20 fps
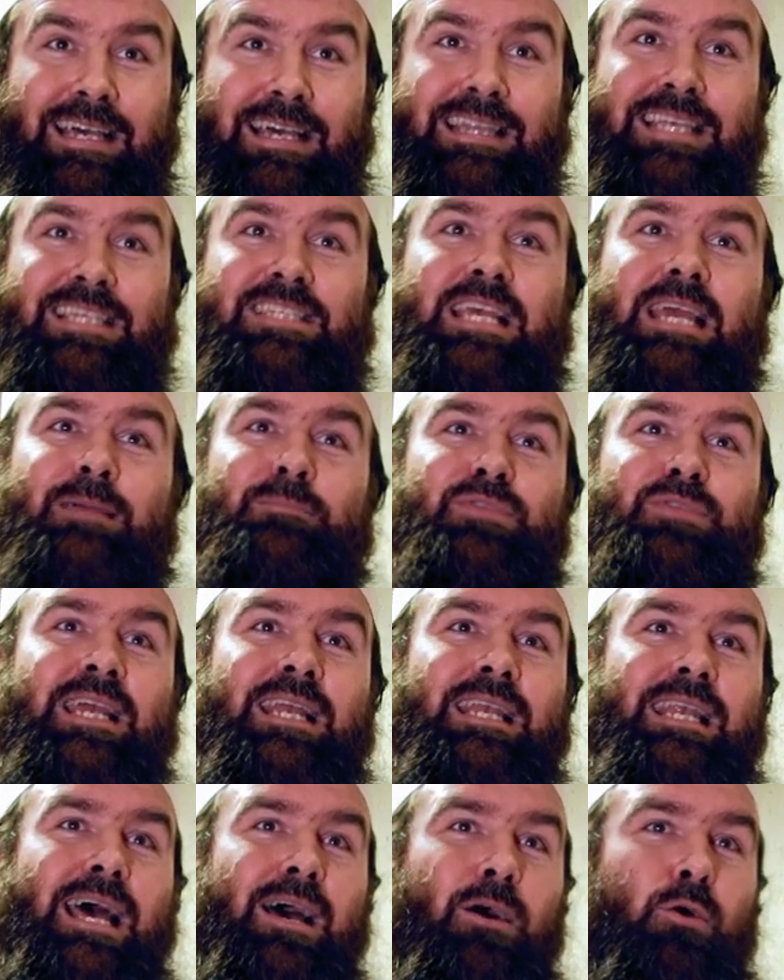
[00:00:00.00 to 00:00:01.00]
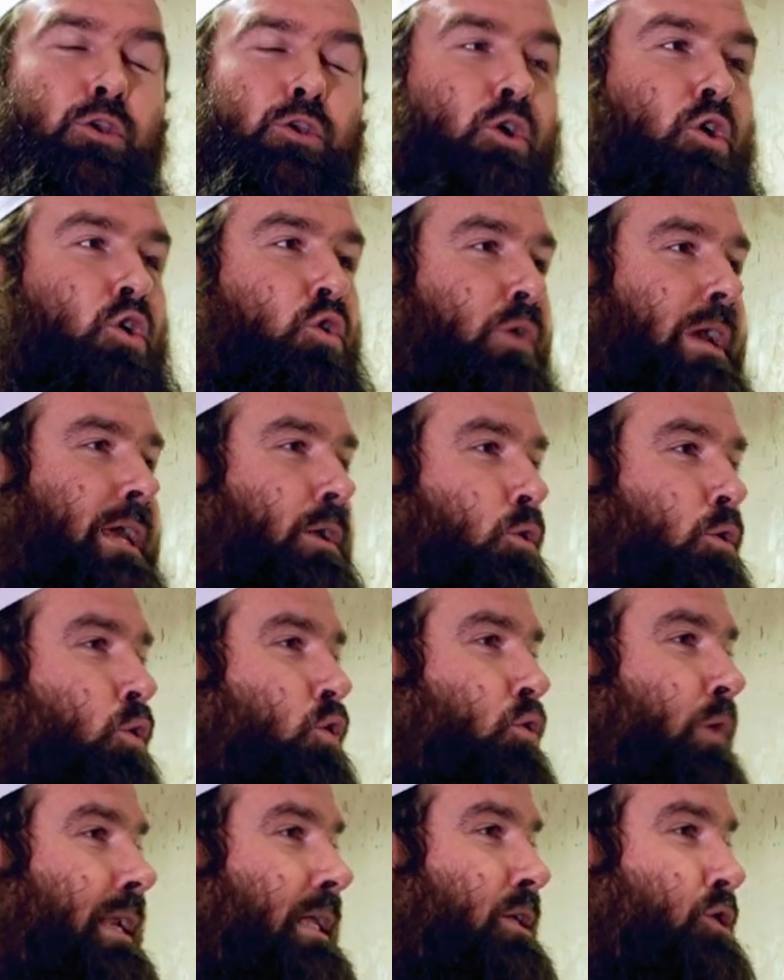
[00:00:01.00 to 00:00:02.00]
The same thing now. Your Creator who
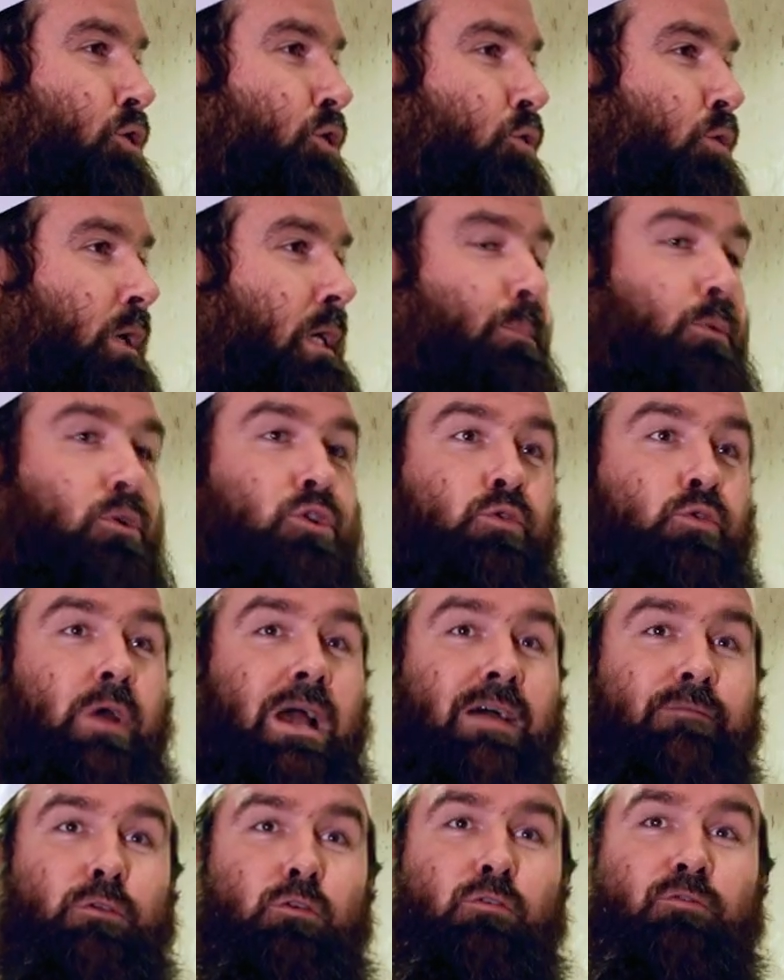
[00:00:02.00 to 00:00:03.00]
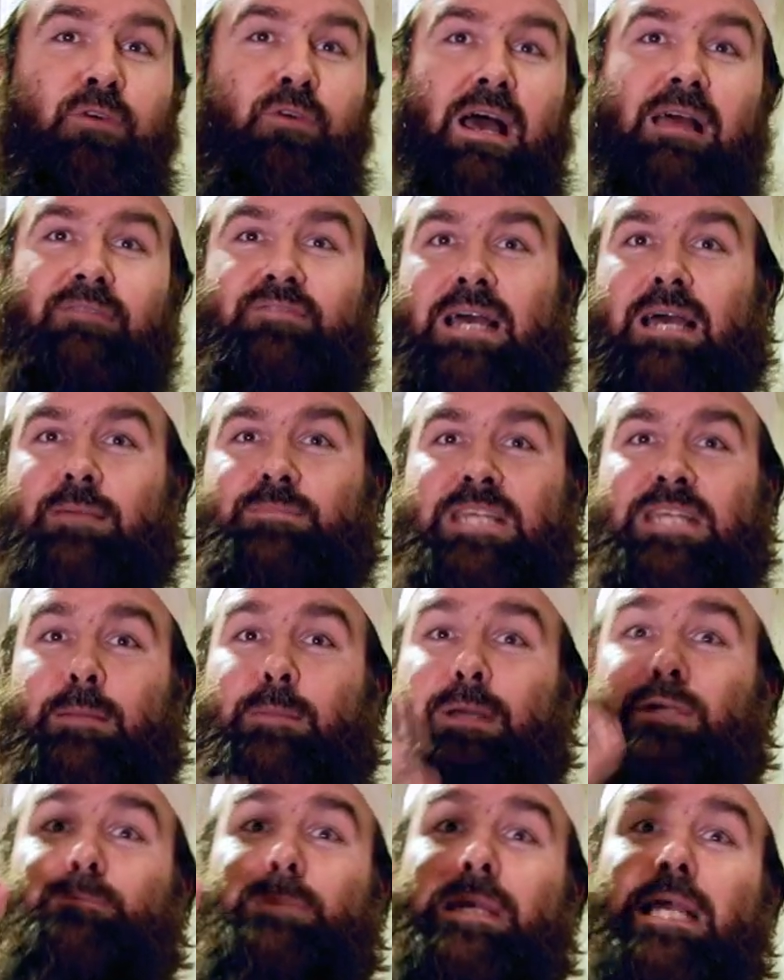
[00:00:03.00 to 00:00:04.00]
created you, He prescribed for you five times a
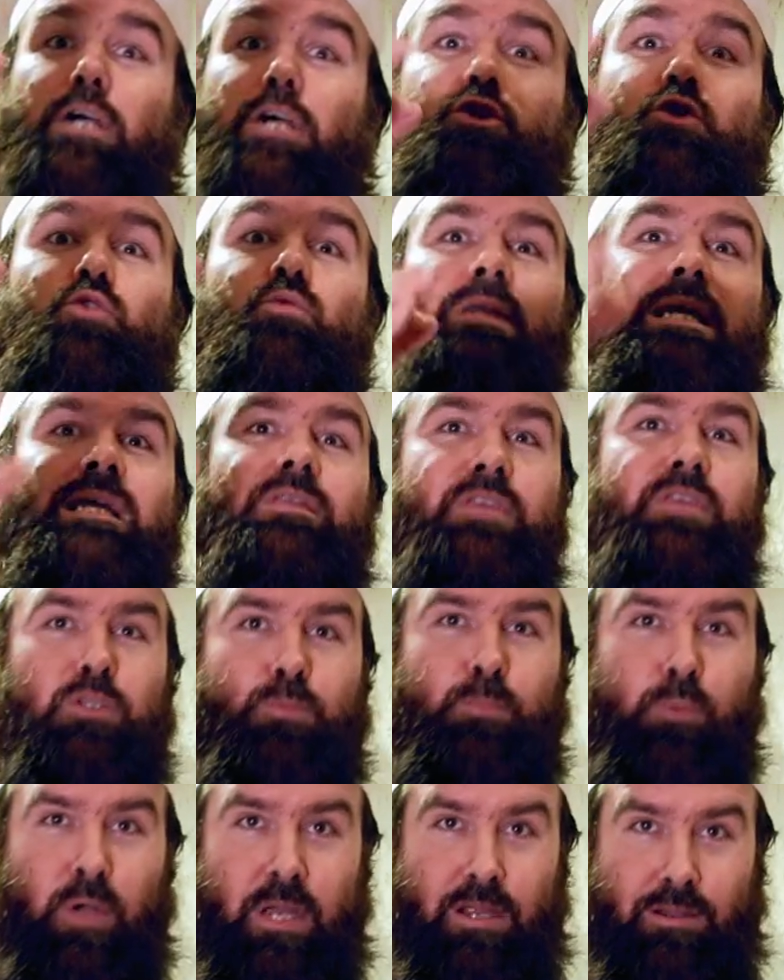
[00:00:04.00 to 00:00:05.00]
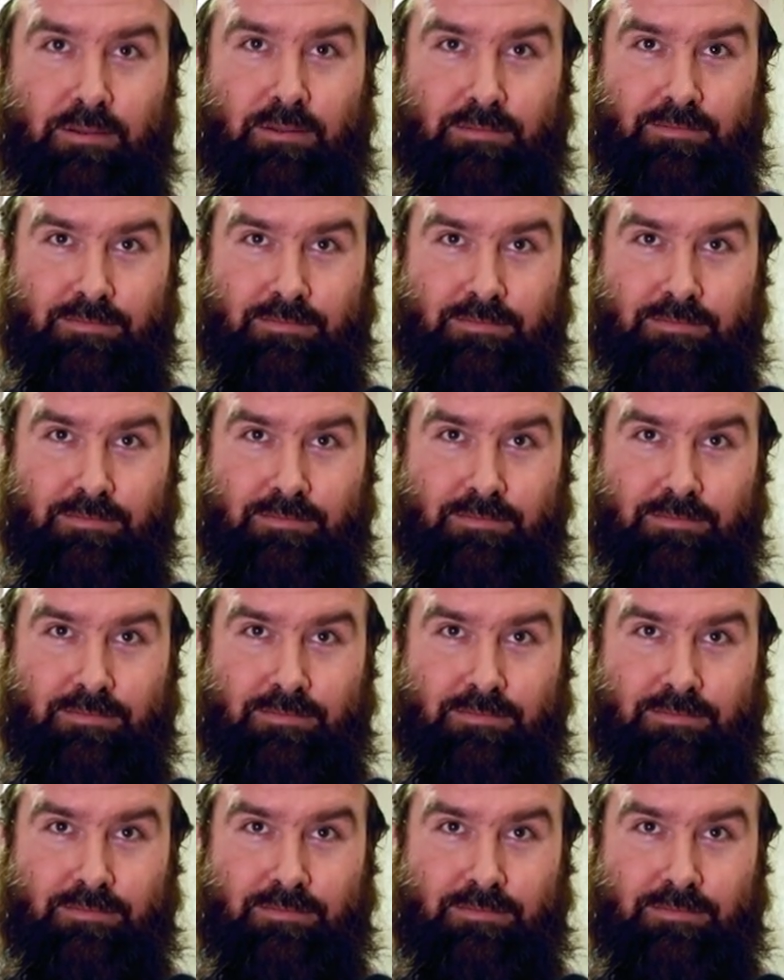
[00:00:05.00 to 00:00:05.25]
day because you need this prayer.